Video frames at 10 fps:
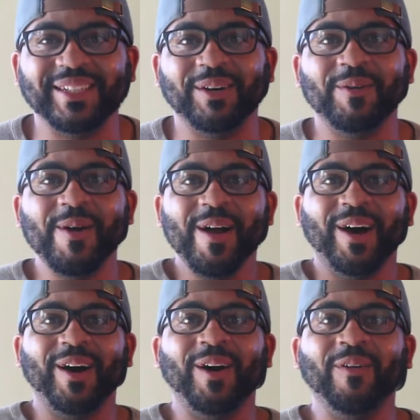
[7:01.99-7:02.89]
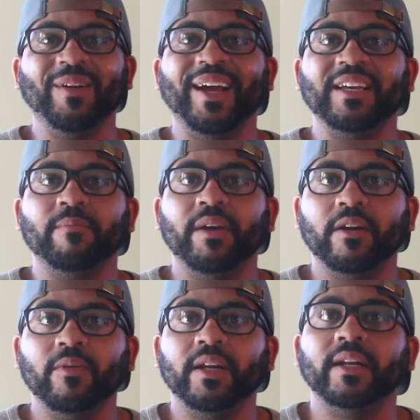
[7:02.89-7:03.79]
So hopefully I get
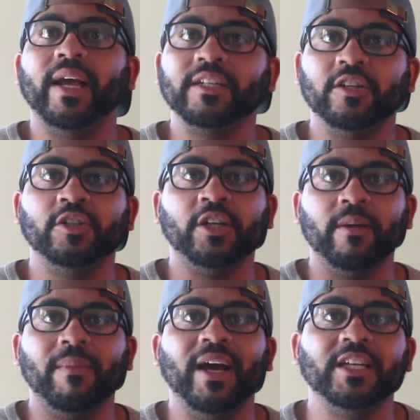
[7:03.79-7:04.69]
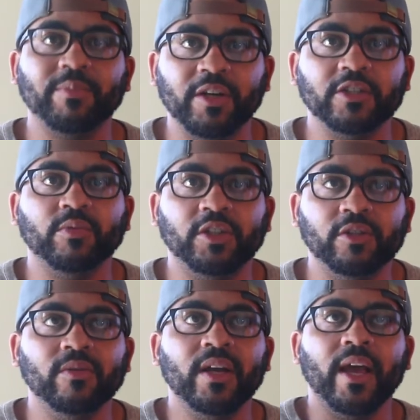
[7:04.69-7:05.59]
better with it and actually share my experience with
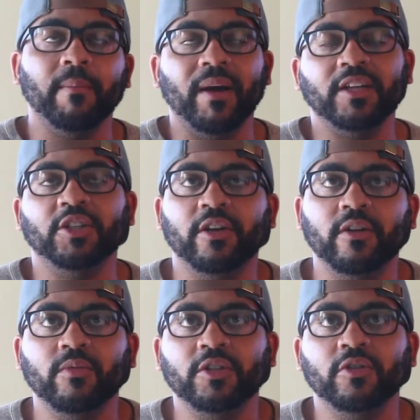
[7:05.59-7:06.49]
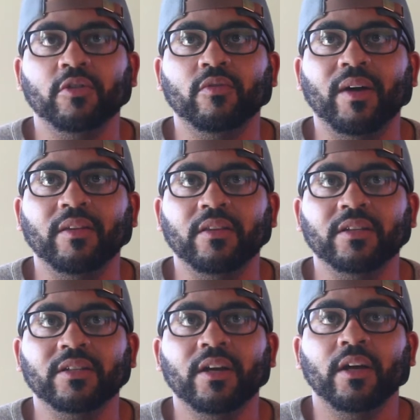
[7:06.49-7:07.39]
you and my journey with you throughout
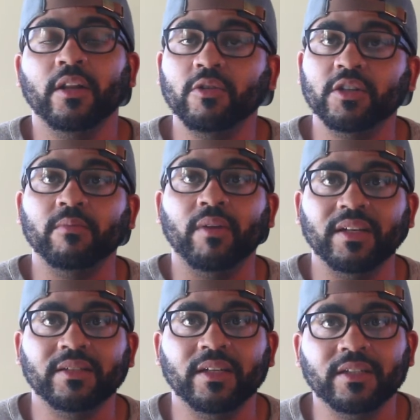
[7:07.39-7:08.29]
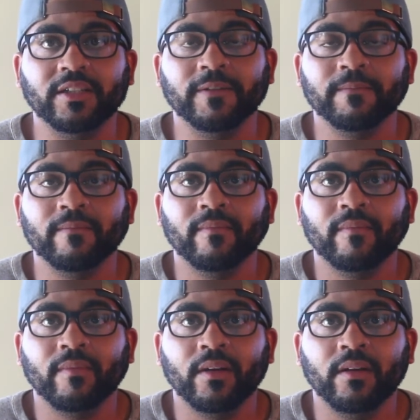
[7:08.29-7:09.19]
this nursing process.
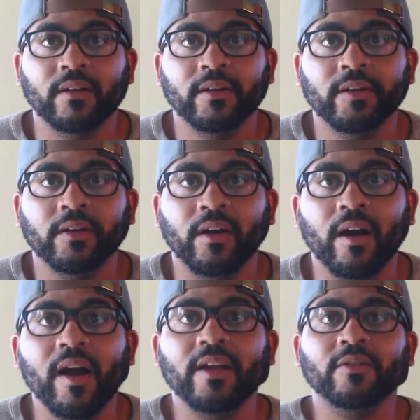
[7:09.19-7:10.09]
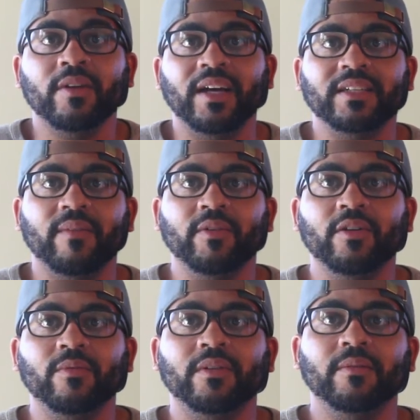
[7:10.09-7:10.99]
All right, you guys have a
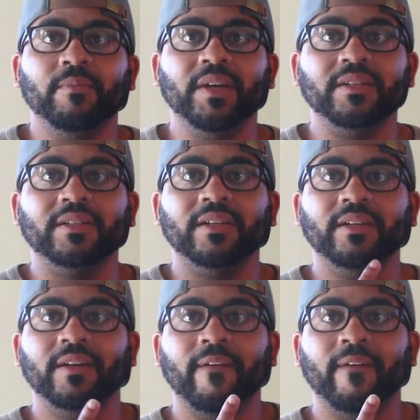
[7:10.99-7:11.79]
good one. Peace.